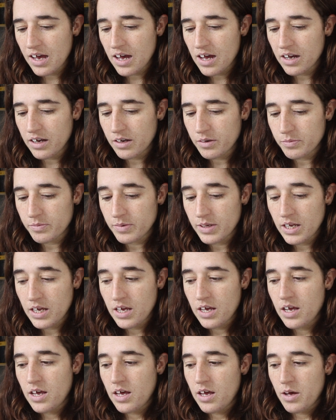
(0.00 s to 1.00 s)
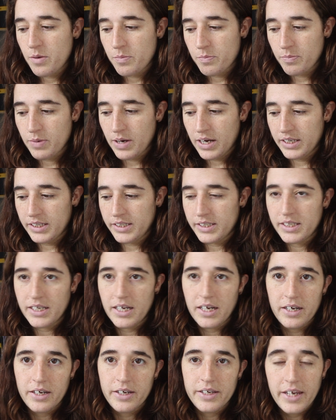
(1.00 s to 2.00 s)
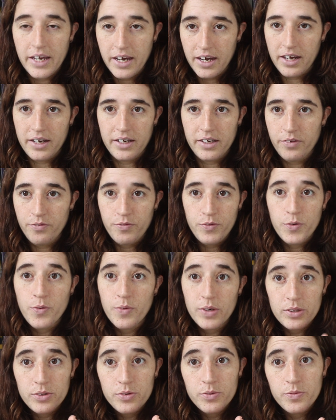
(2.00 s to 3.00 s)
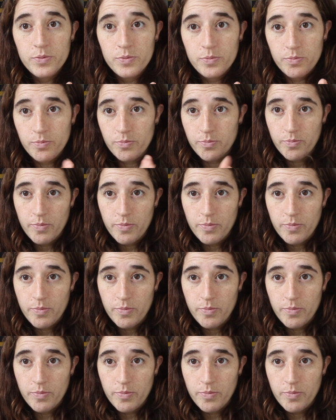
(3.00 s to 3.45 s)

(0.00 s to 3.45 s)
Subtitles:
Yeah, and if you want to,